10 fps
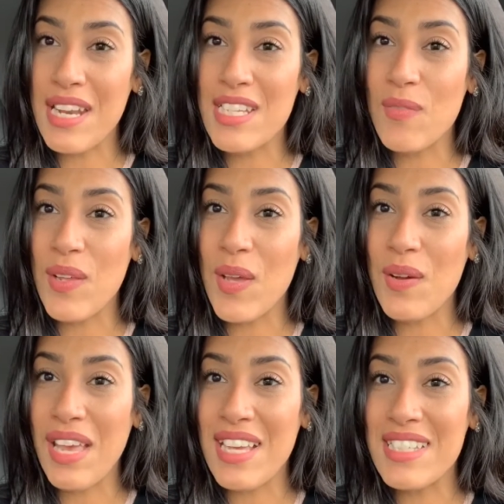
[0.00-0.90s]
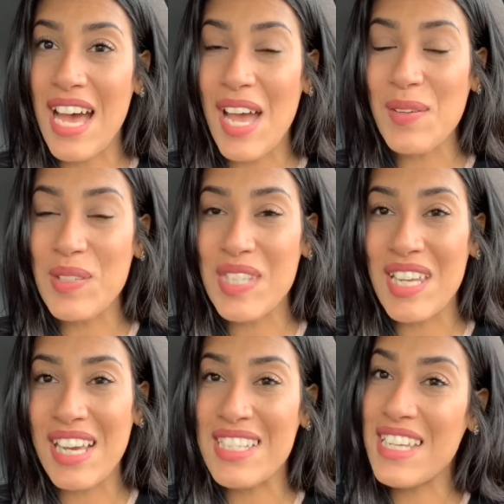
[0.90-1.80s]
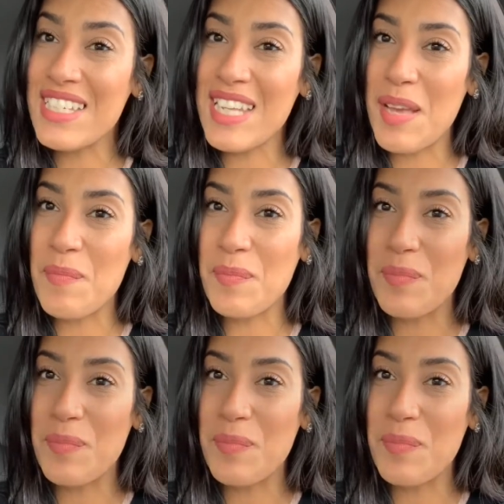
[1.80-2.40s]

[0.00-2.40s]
today's video, and I will see you guys next time.